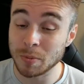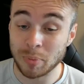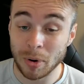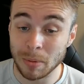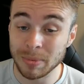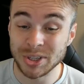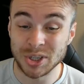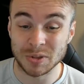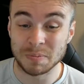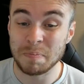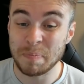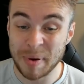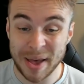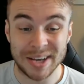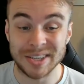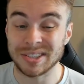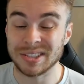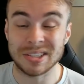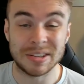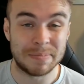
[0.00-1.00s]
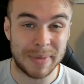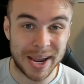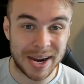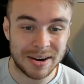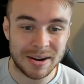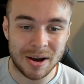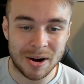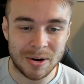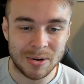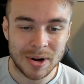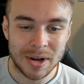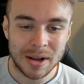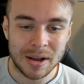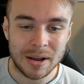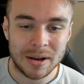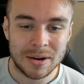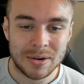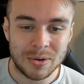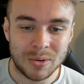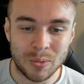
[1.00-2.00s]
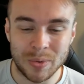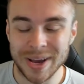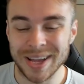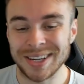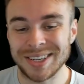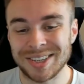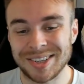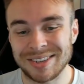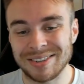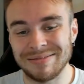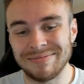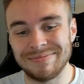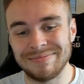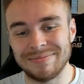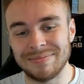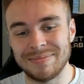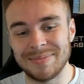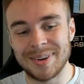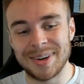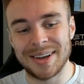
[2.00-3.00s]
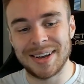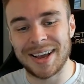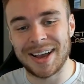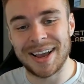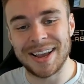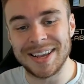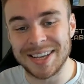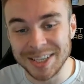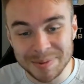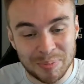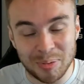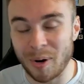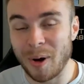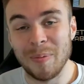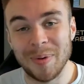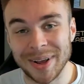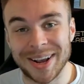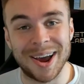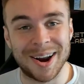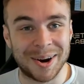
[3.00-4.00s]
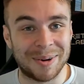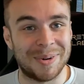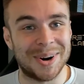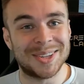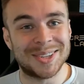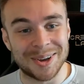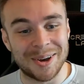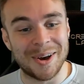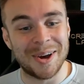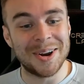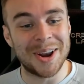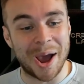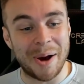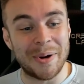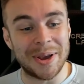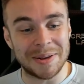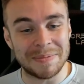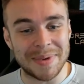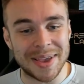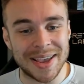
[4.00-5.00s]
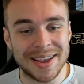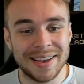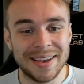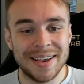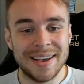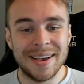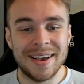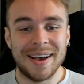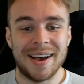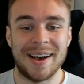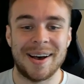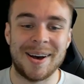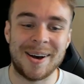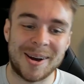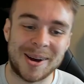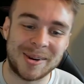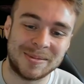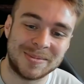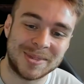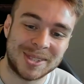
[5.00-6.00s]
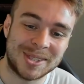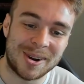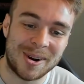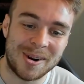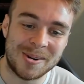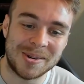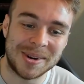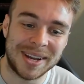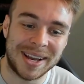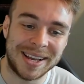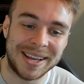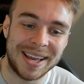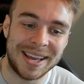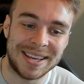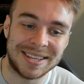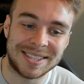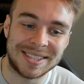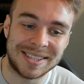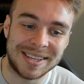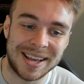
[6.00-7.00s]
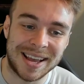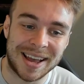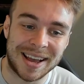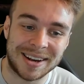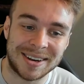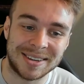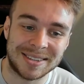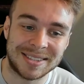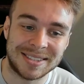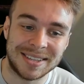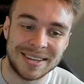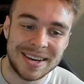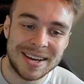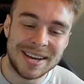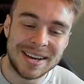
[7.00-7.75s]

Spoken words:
probably just bench Semedo, which he's probably going to return, knowing me. So it's, yeah, because